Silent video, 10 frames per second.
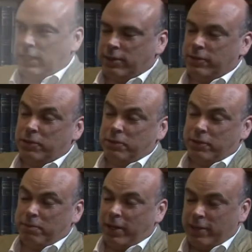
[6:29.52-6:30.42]
so
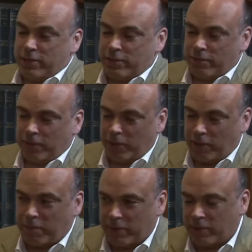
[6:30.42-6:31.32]
to manage very
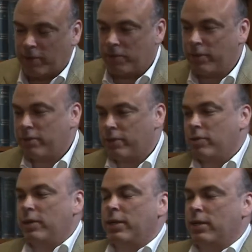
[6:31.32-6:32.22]
rapid growth, you have to
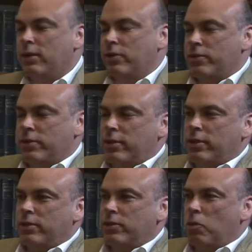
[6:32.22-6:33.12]
create a culture that
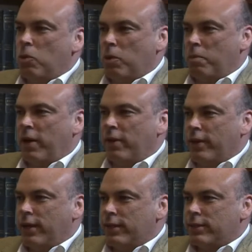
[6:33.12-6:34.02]
is all
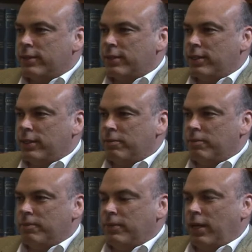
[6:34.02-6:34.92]
about that.
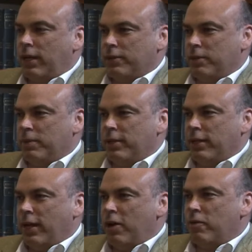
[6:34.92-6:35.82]
That has to be
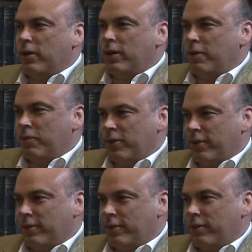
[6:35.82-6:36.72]
inherent in
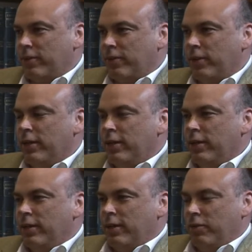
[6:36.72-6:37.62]
everything that's going on.
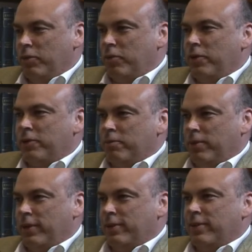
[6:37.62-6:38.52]
I'll give you a very
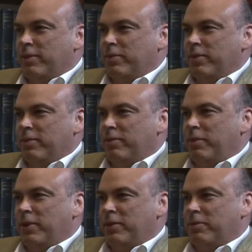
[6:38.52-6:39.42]
simple example from
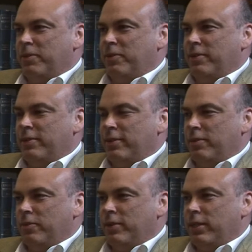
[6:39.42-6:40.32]
my experience, in
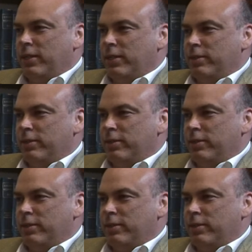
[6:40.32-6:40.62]
that we